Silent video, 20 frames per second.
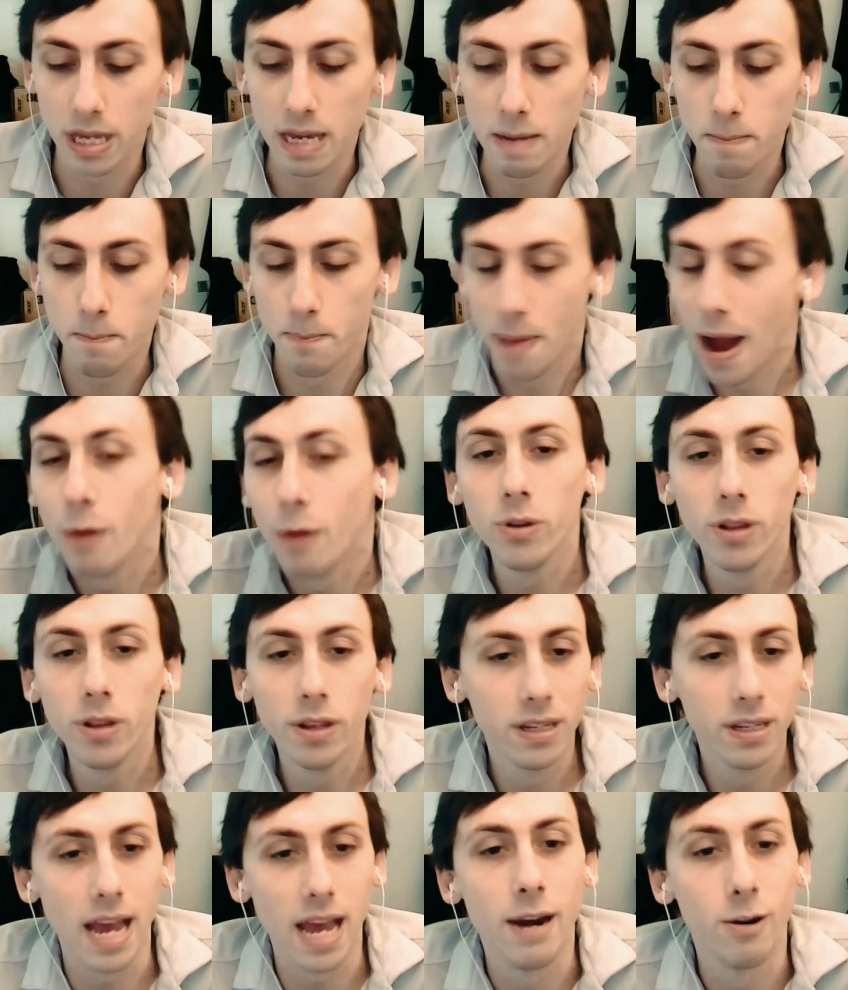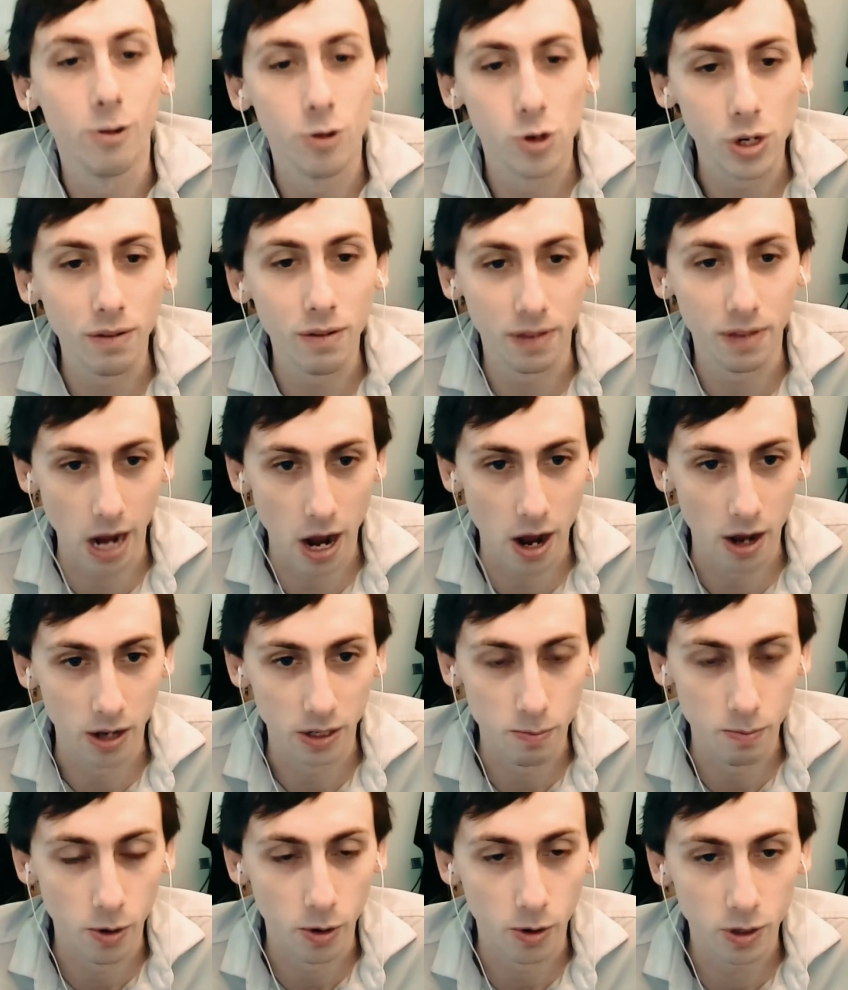the boundless energy of the
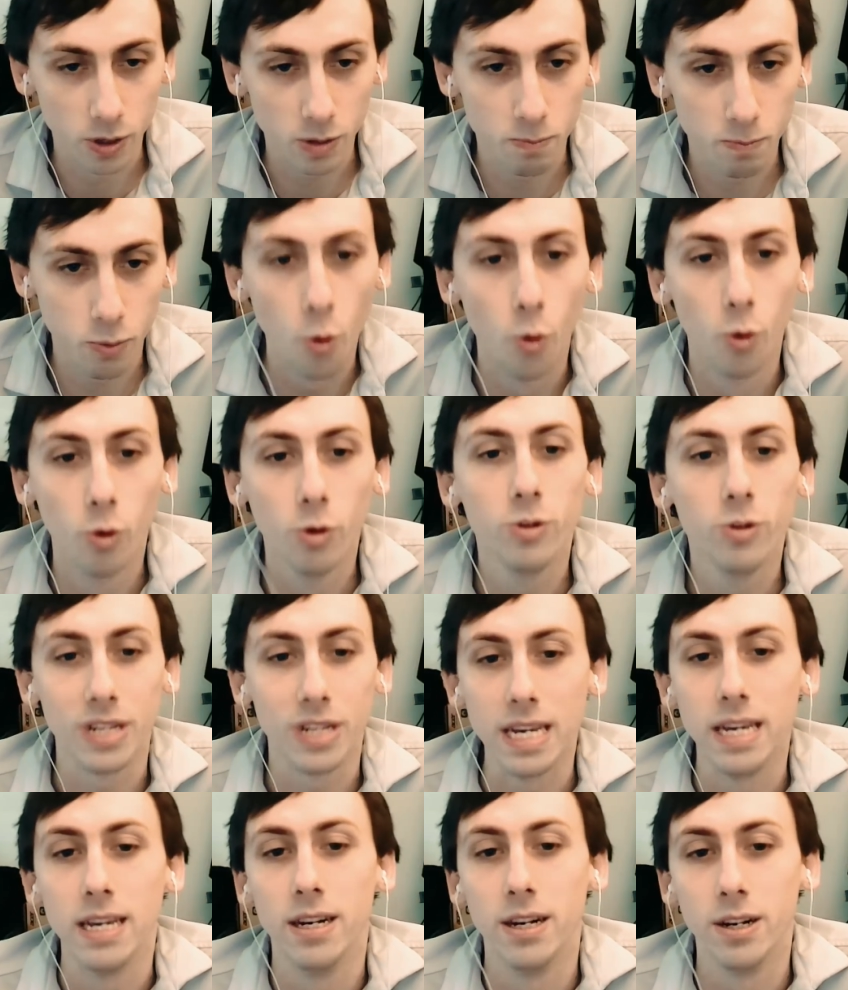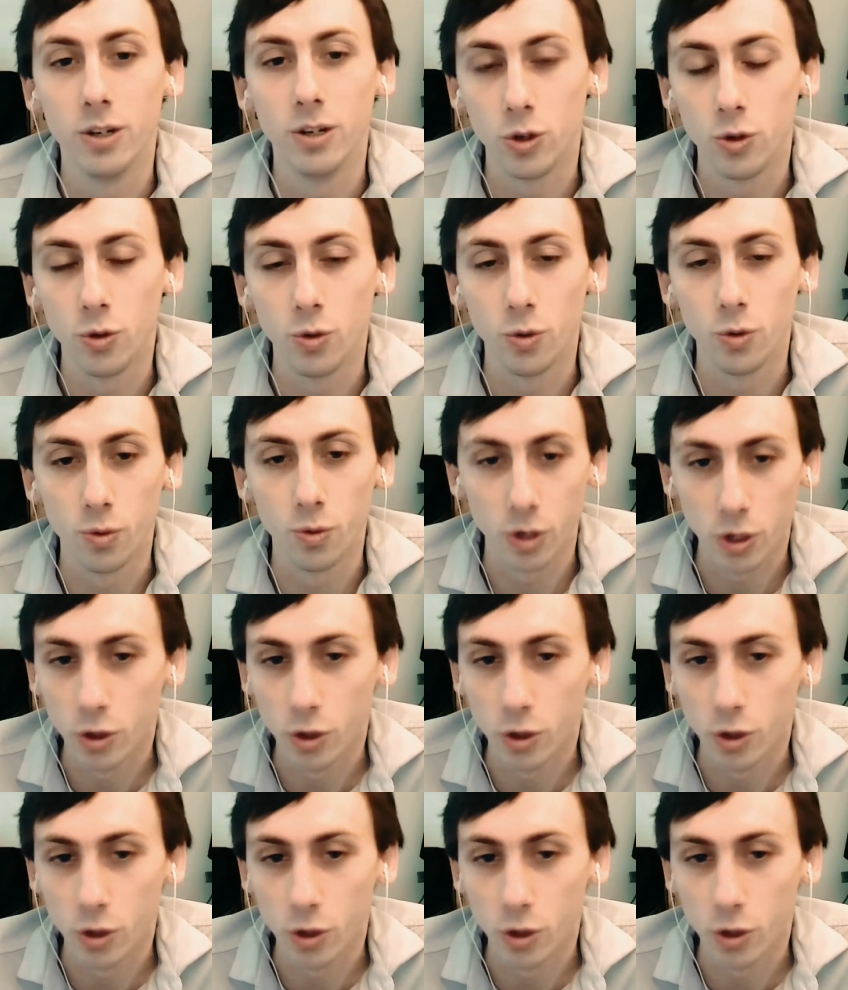cosmos pours into